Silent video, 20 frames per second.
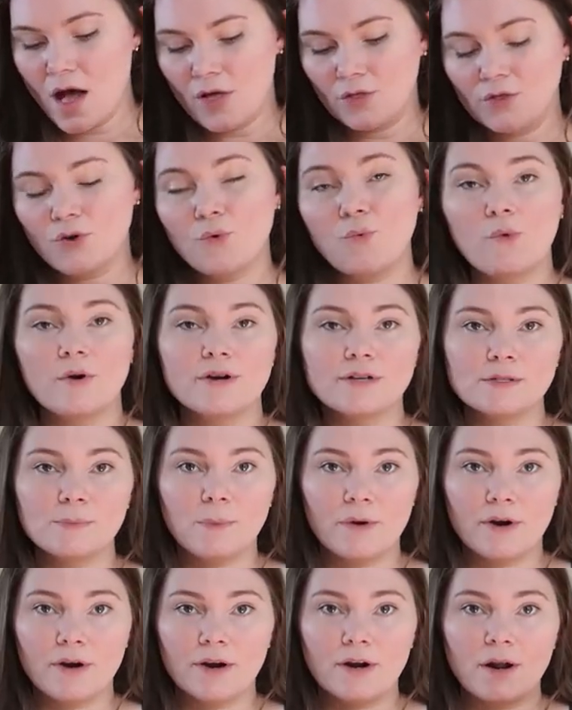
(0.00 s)
the worst
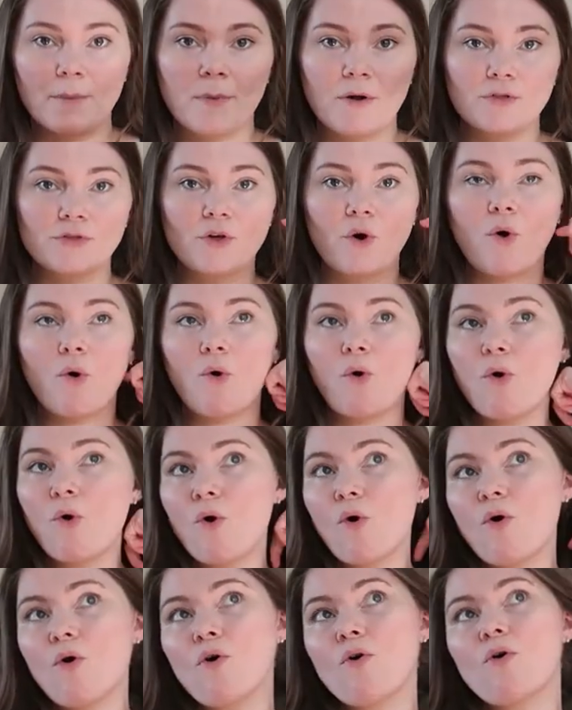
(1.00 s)
part about the
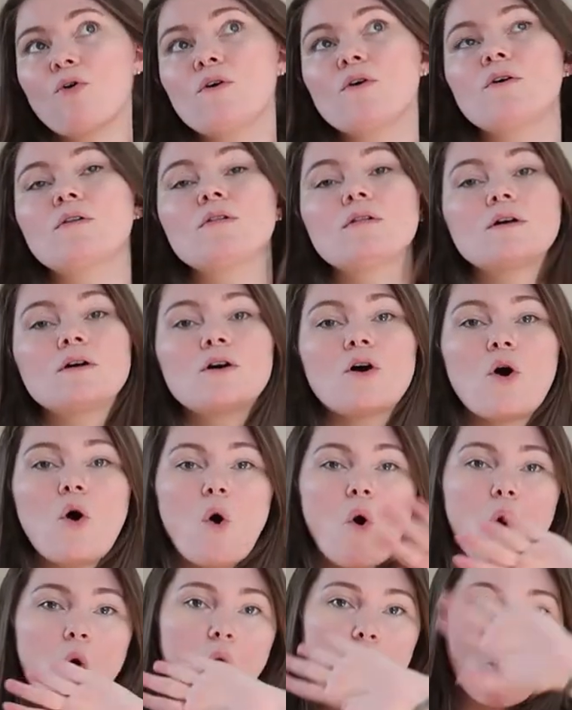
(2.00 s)
whole
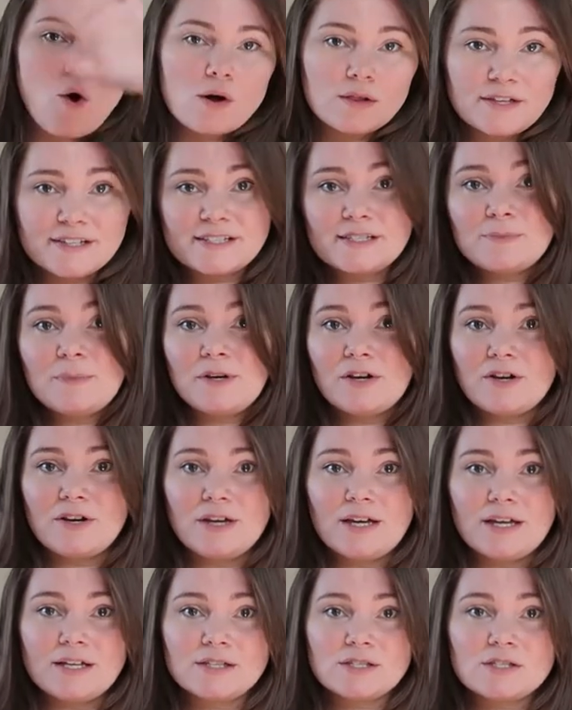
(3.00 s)
whole
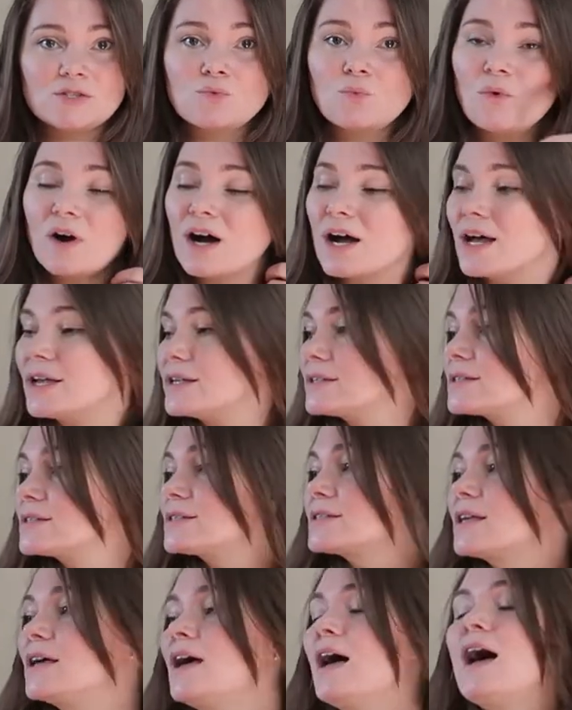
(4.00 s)
experience was
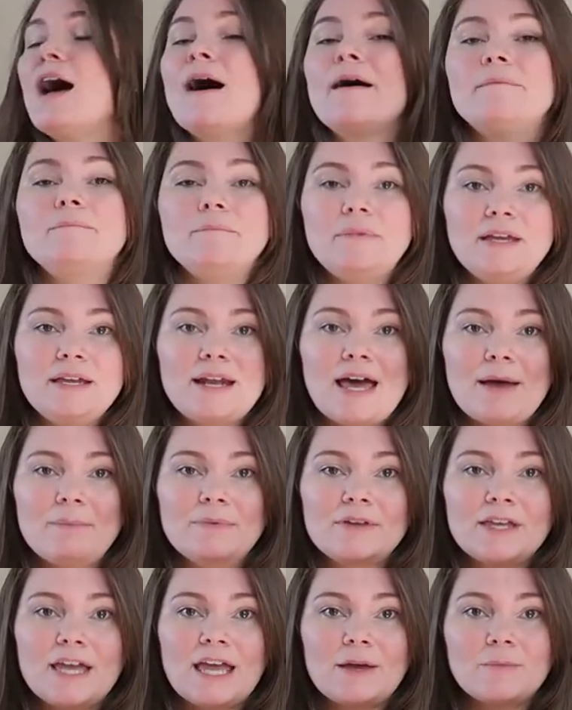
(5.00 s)
me not
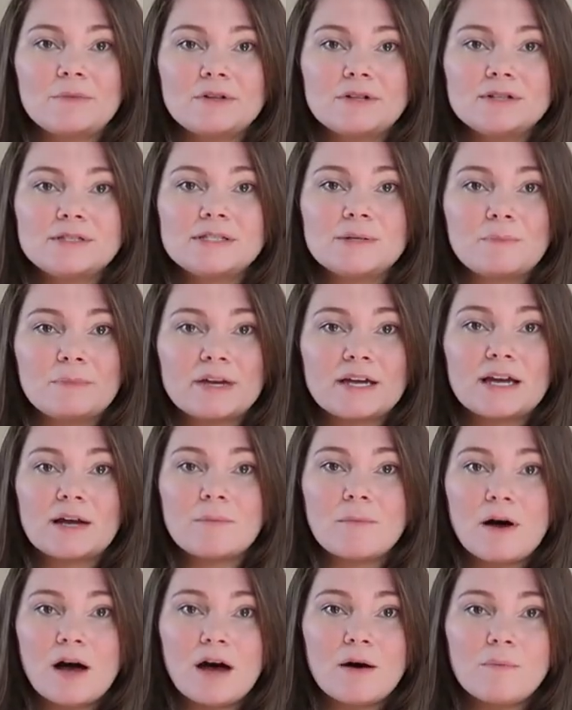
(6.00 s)
being able to pick
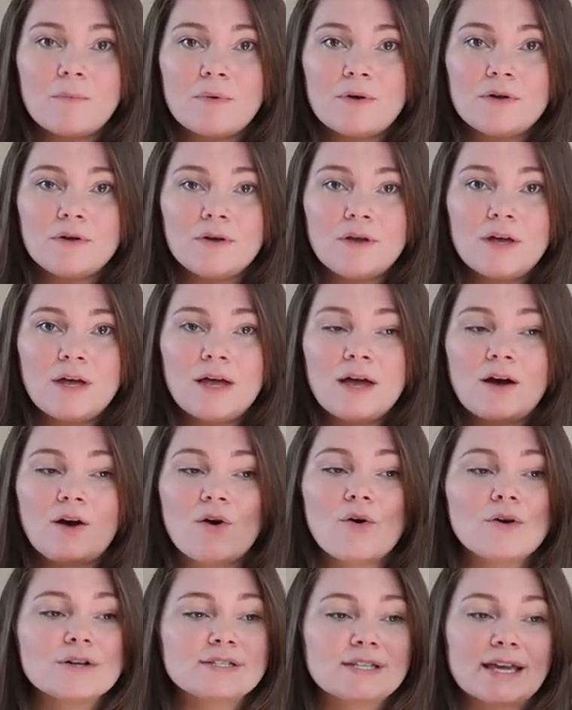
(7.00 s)
him up
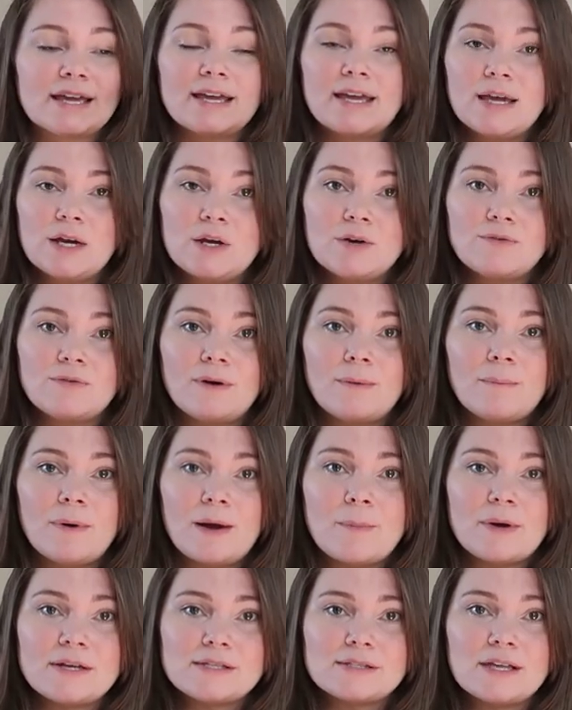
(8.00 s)
or take care of them by
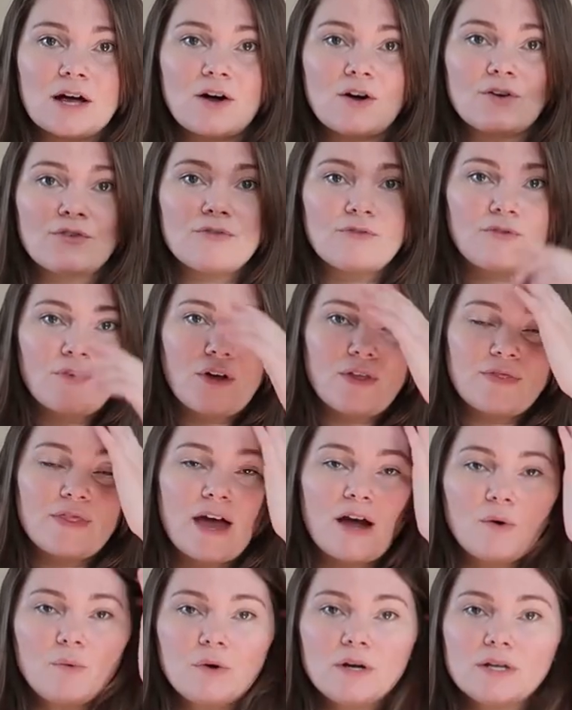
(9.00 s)
myself.
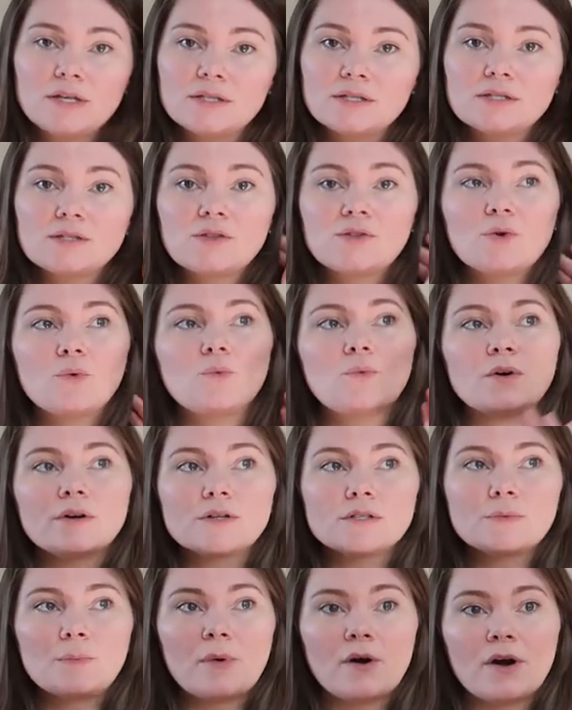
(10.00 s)
That was the
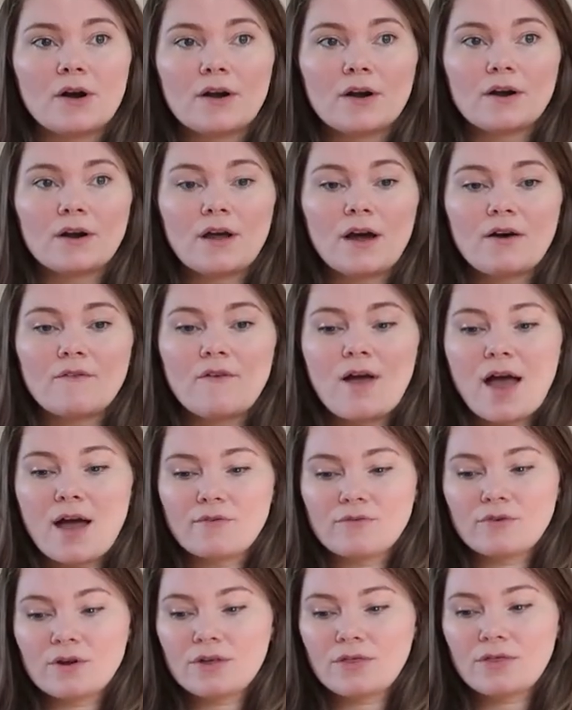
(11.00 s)
worst part of
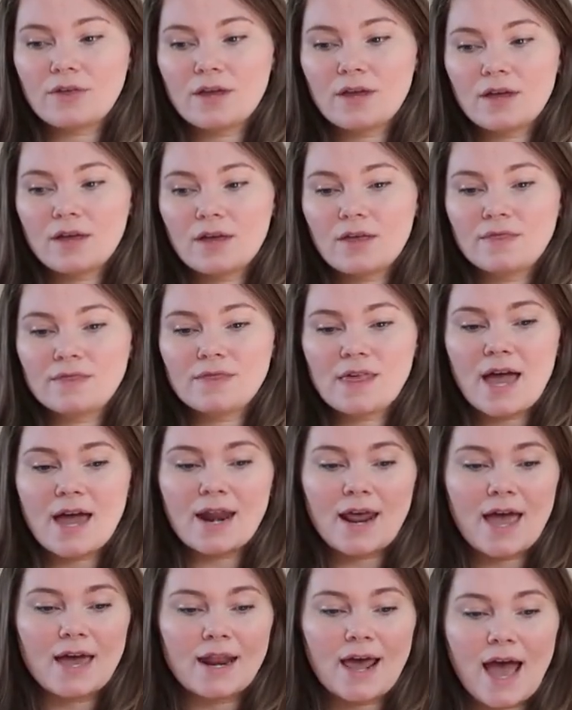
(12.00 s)
everything that
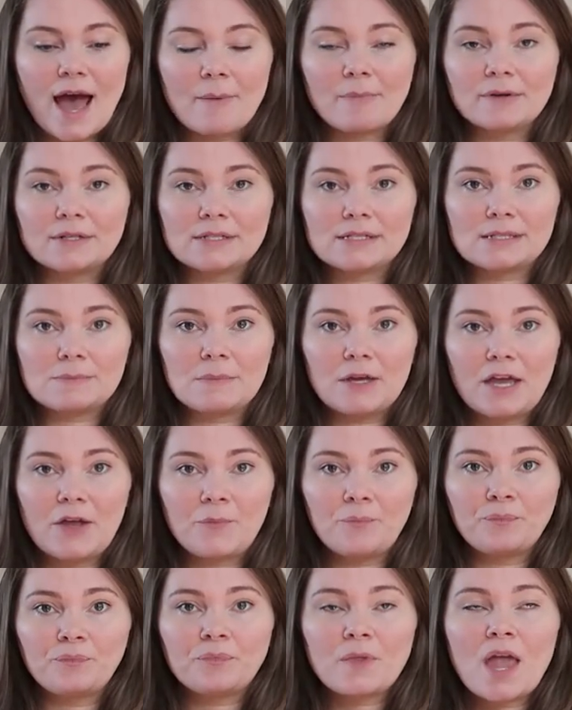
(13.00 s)
had happened to me.
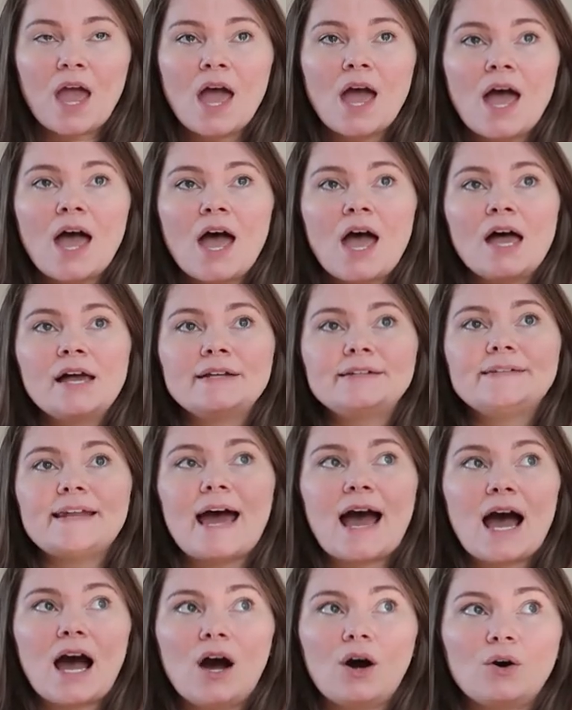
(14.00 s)

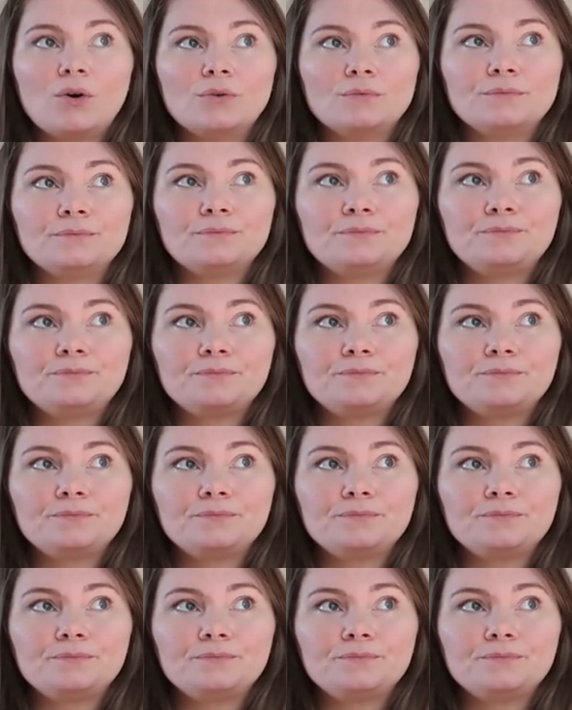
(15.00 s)
Now,